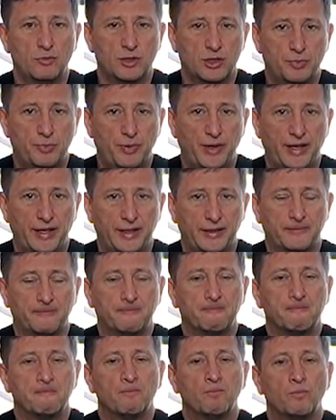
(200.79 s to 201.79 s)
much
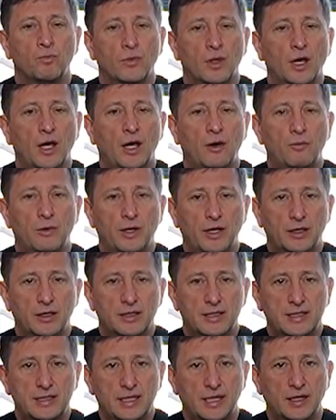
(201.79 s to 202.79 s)
pain and we're going
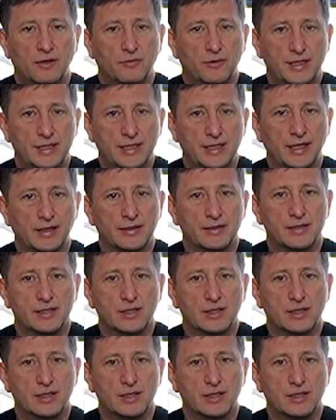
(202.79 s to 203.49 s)
to see a reset.